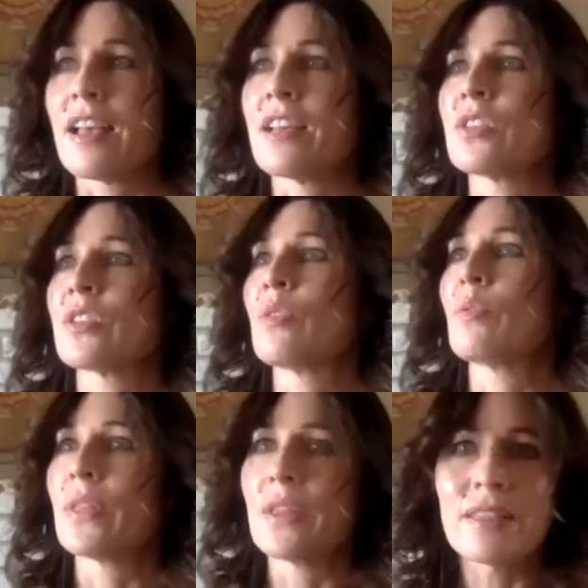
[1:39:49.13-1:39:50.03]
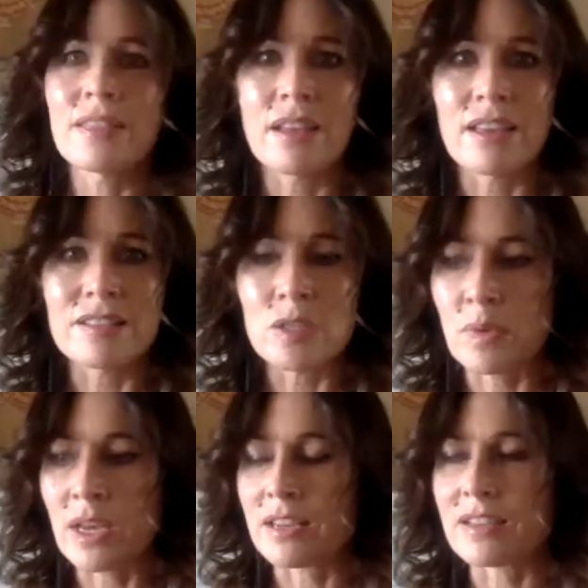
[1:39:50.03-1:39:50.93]
And so within that
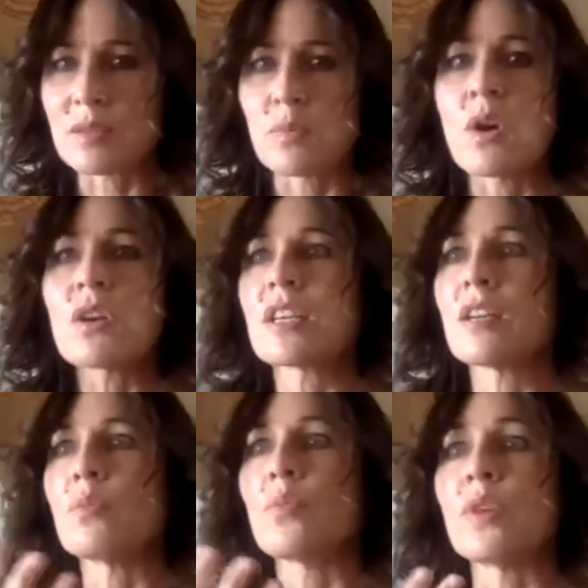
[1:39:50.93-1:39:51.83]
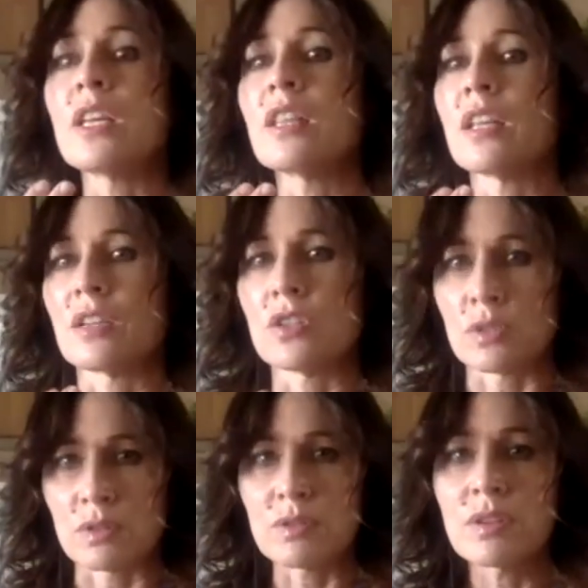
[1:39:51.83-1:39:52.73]
space, what can we then
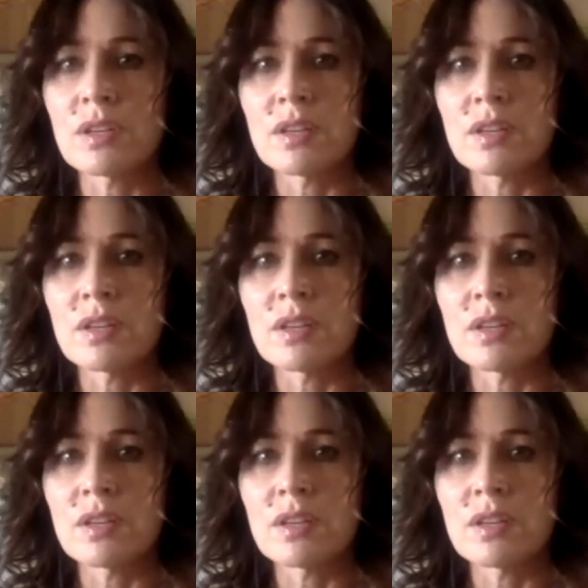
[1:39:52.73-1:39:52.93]
do